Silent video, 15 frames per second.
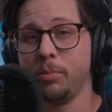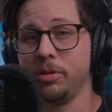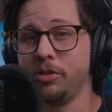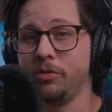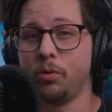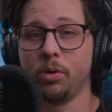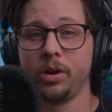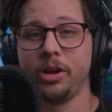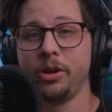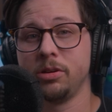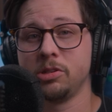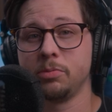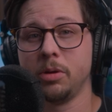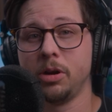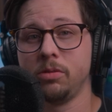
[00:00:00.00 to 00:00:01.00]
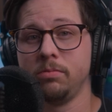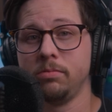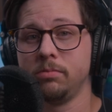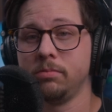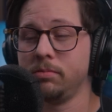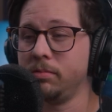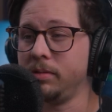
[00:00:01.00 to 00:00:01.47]
I'm in the 40 Hz mode,
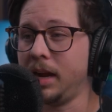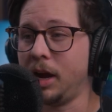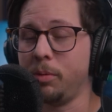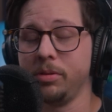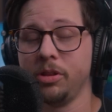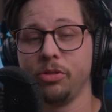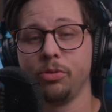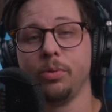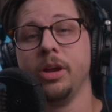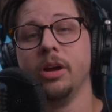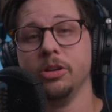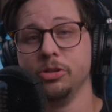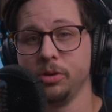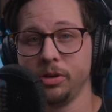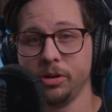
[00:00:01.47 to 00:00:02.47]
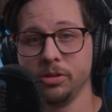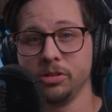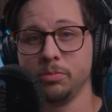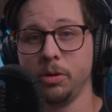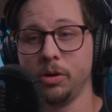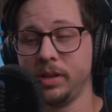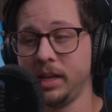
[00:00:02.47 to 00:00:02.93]
now I'm in the 300
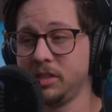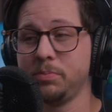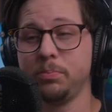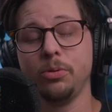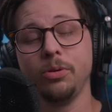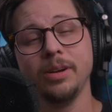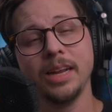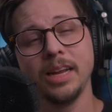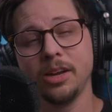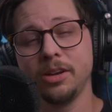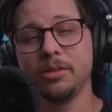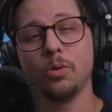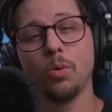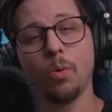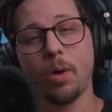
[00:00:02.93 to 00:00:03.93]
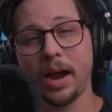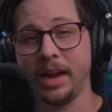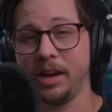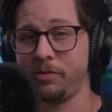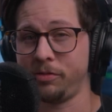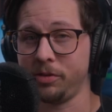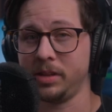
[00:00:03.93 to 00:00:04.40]
Hz mode. That's pretty
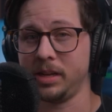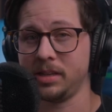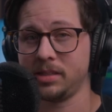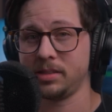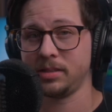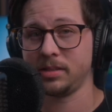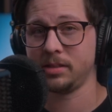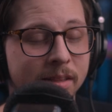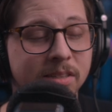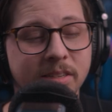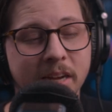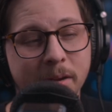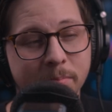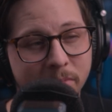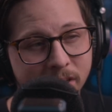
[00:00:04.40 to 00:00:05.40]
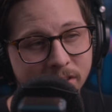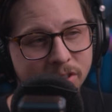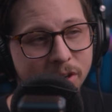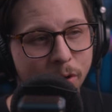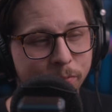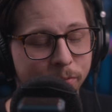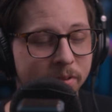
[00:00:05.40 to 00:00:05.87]
quiet for this. And the same
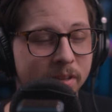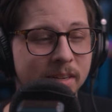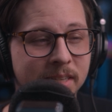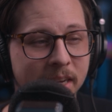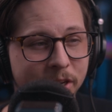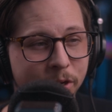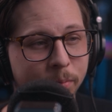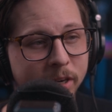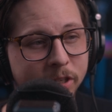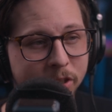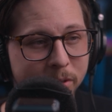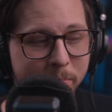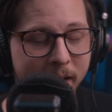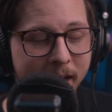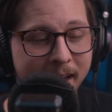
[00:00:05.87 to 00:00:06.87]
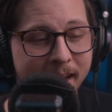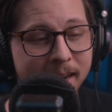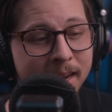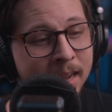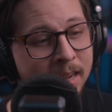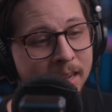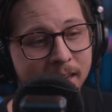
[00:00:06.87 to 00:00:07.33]
does go for the attenuation
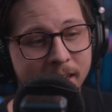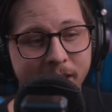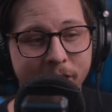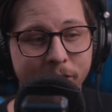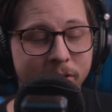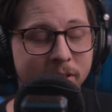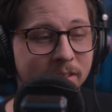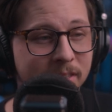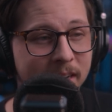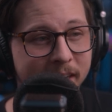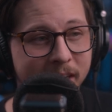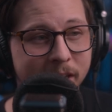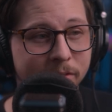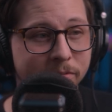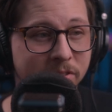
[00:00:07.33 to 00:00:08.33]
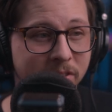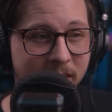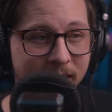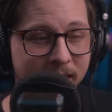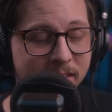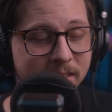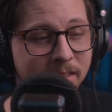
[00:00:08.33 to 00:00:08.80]
pad. Here is
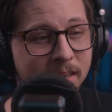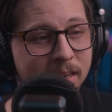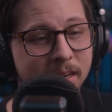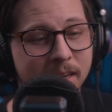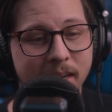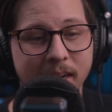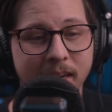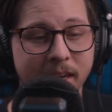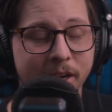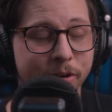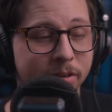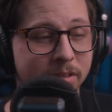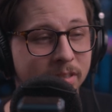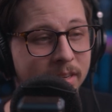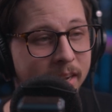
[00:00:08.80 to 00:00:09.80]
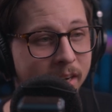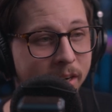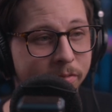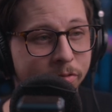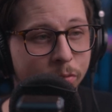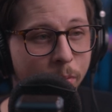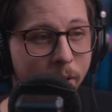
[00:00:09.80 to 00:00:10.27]
-6 and here is
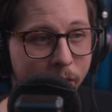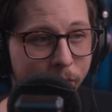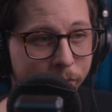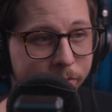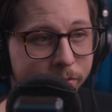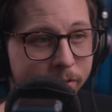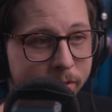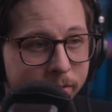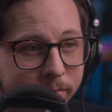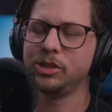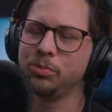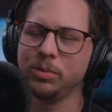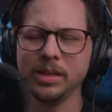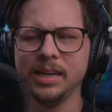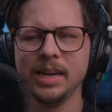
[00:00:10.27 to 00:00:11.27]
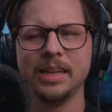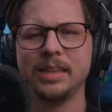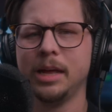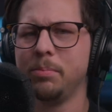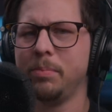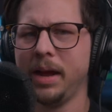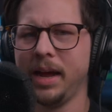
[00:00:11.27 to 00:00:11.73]
-12. It's really
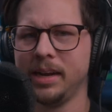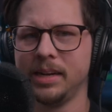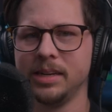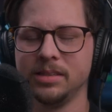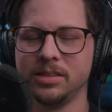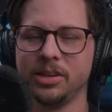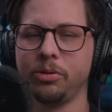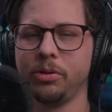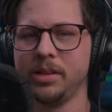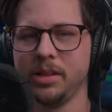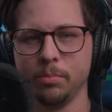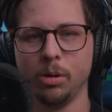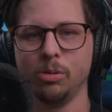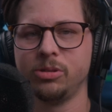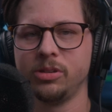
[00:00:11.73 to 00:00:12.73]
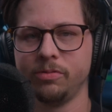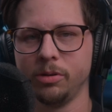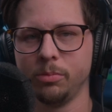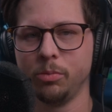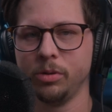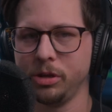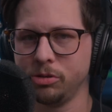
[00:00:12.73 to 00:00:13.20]
not that bad considering that most of
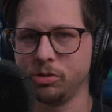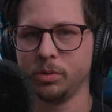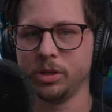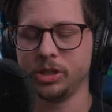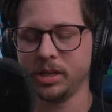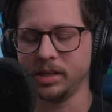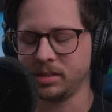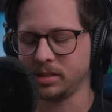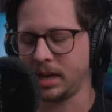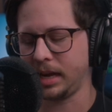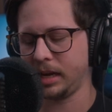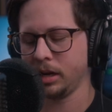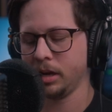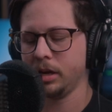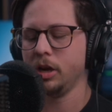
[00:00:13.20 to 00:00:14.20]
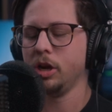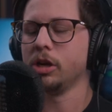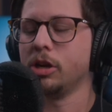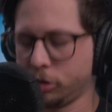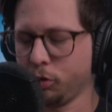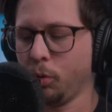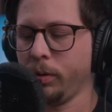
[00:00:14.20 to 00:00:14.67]
them, when you switch it, it's like
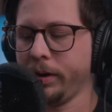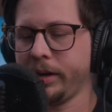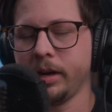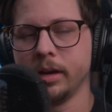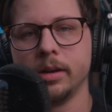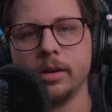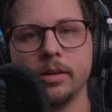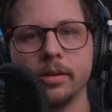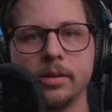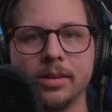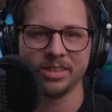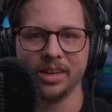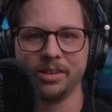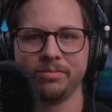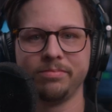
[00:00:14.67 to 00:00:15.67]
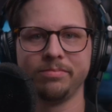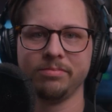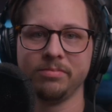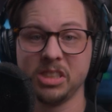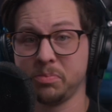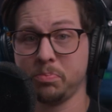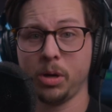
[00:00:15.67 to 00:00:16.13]
kadoink. So
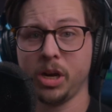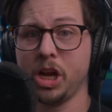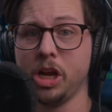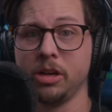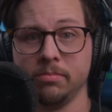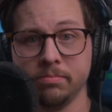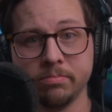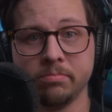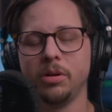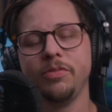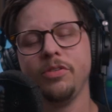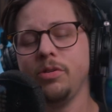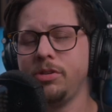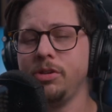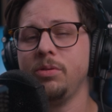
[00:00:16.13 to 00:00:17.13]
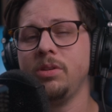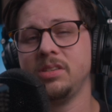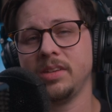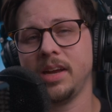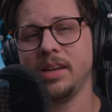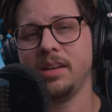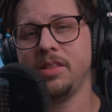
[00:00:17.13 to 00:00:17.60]
it's pretty good. But if you do
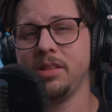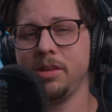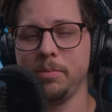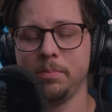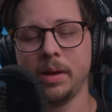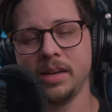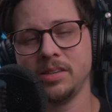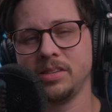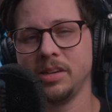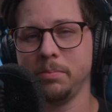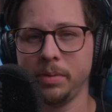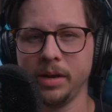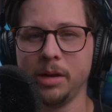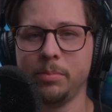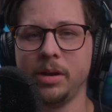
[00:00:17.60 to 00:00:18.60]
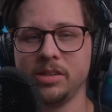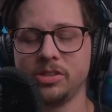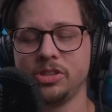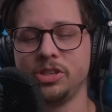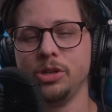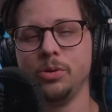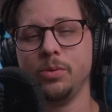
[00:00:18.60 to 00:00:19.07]
decide that the BASN
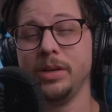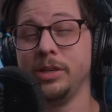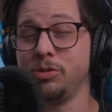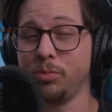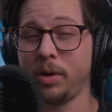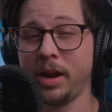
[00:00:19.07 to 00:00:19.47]
BMS2 is